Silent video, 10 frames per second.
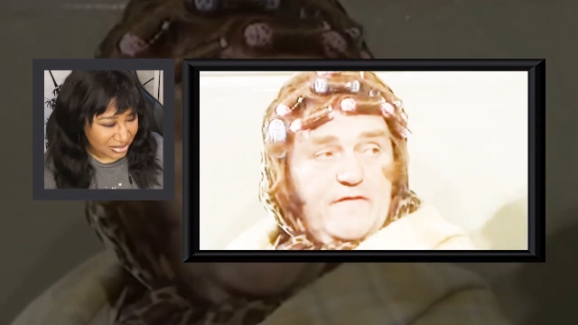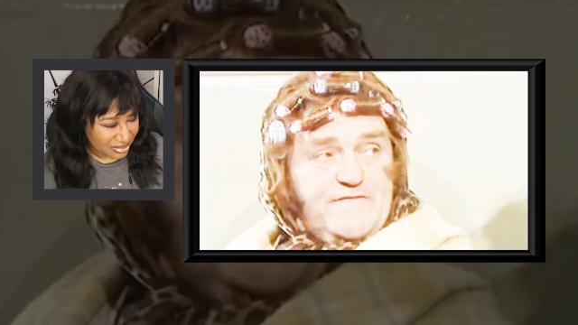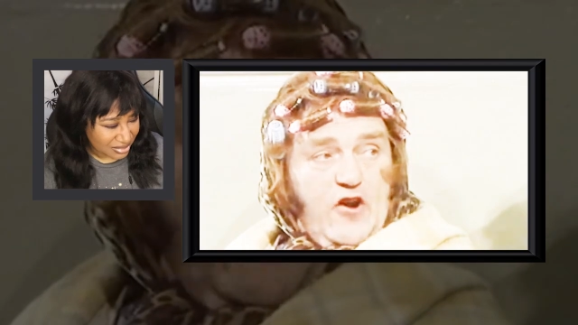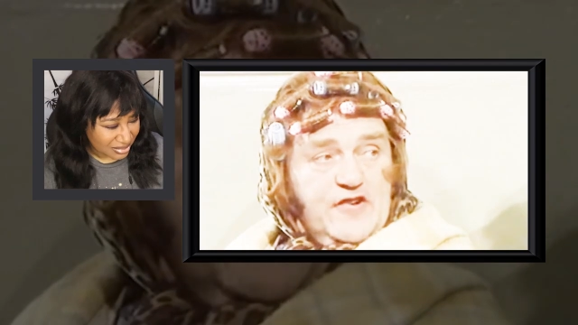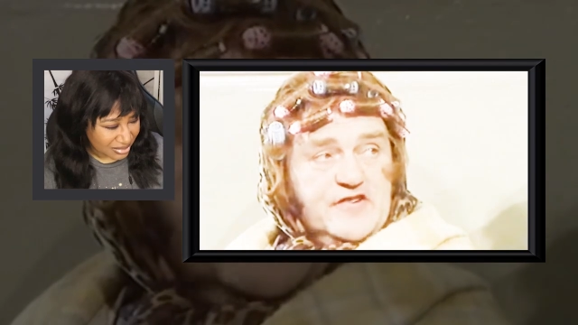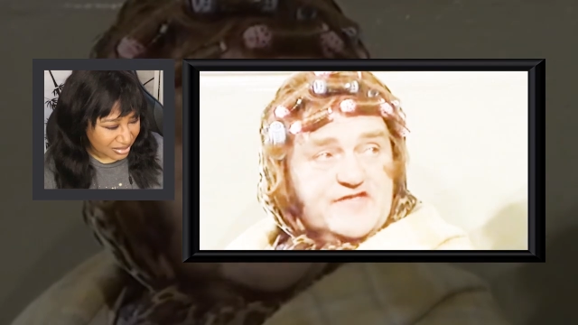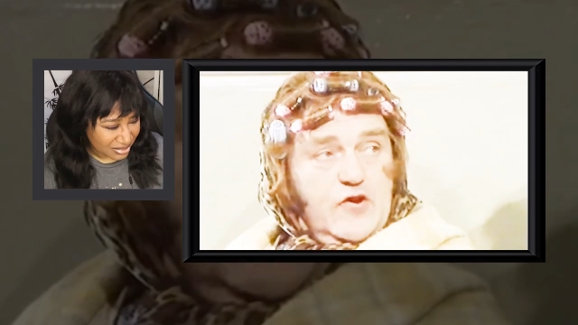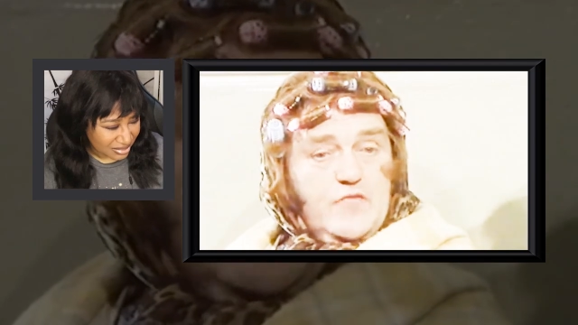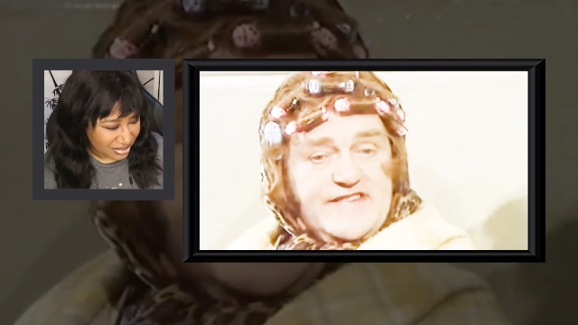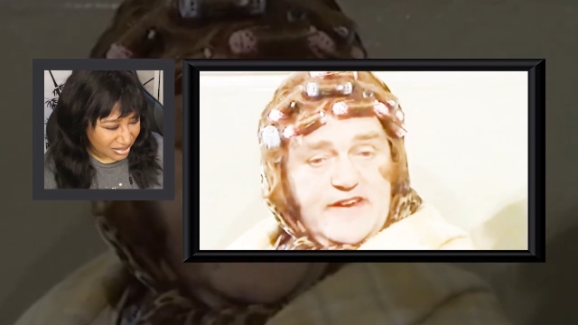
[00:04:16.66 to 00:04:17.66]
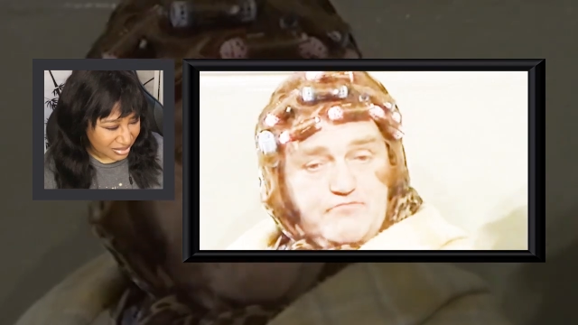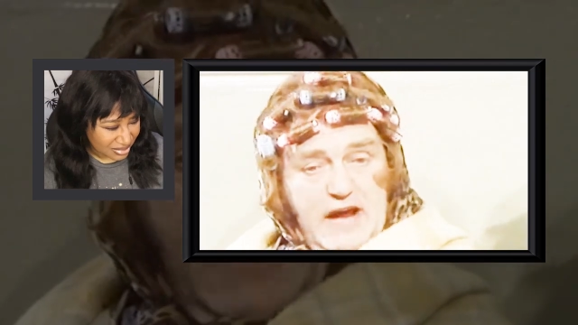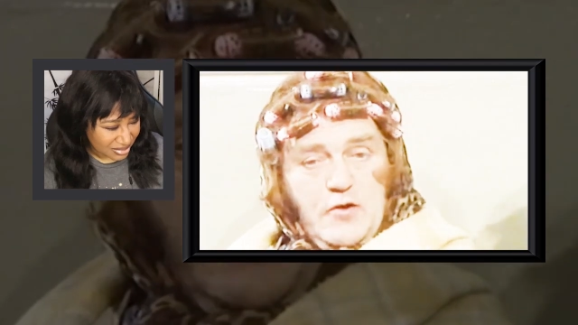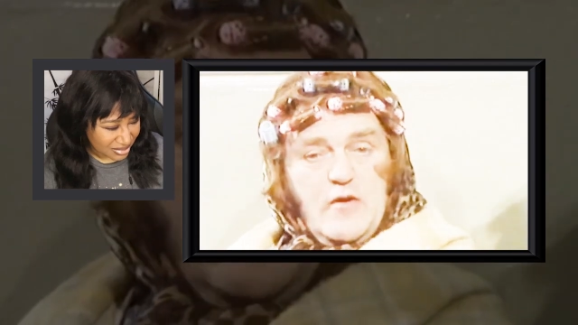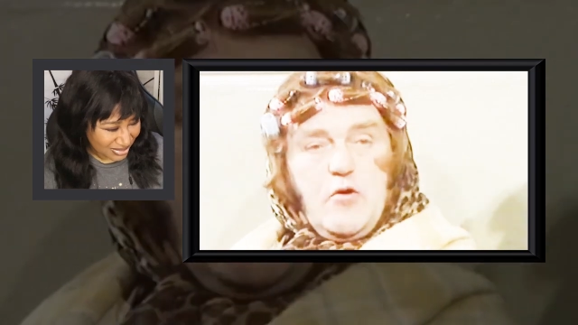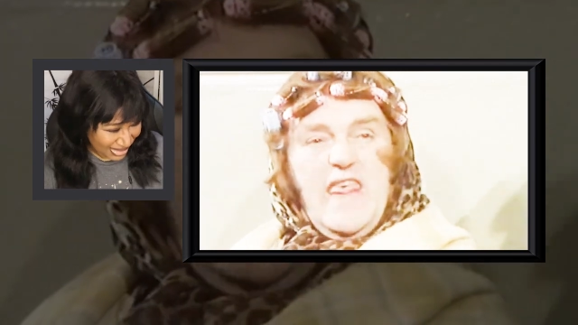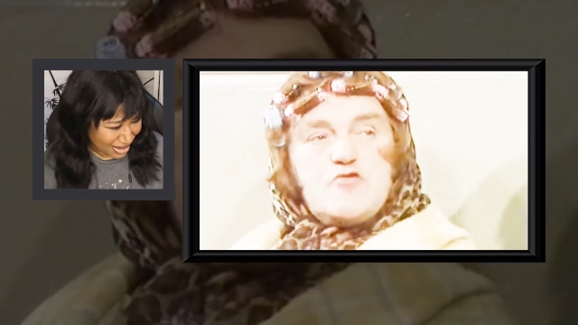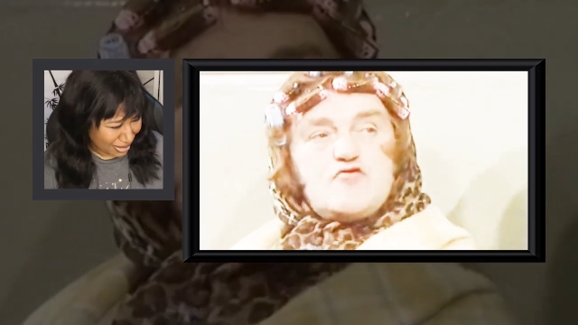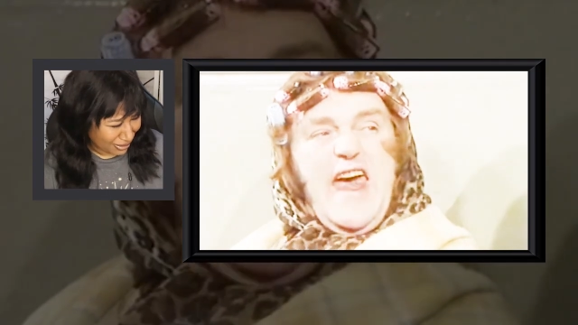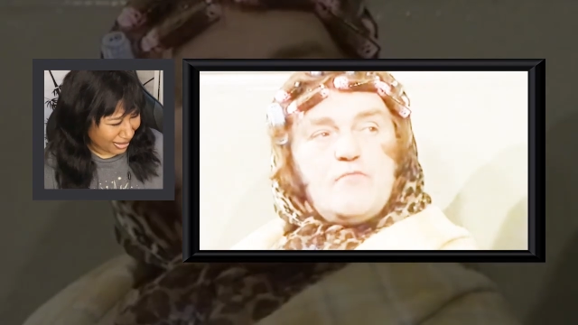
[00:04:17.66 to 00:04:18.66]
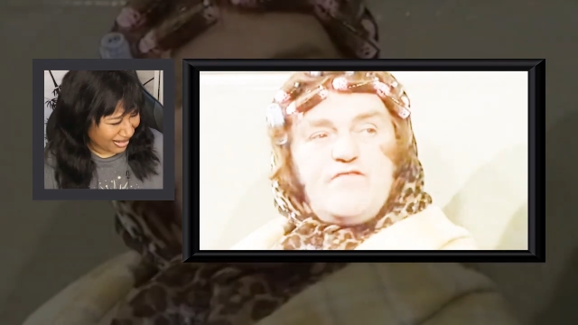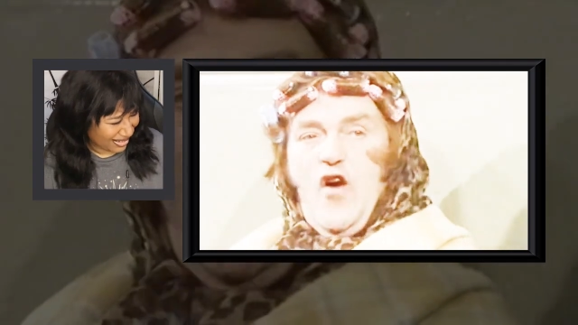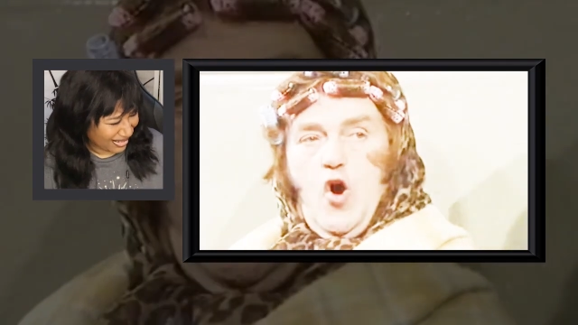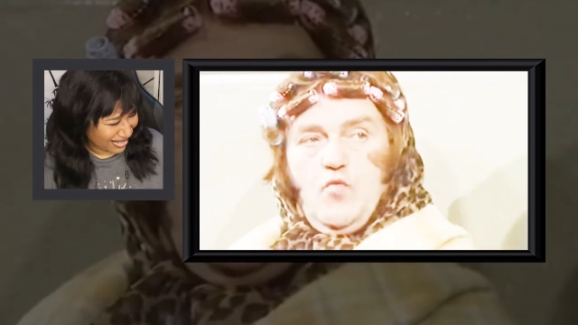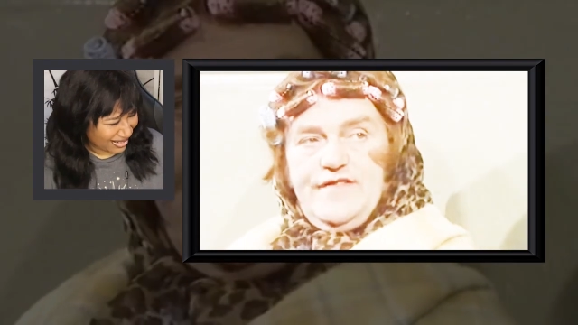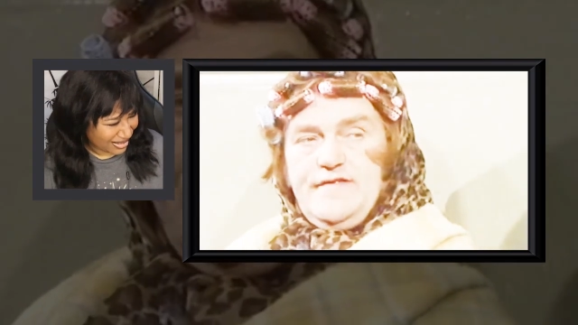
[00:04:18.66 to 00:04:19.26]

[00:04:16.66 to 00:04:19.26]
Speaker 1: what foreigners do. This is Britain, we do it. Oh.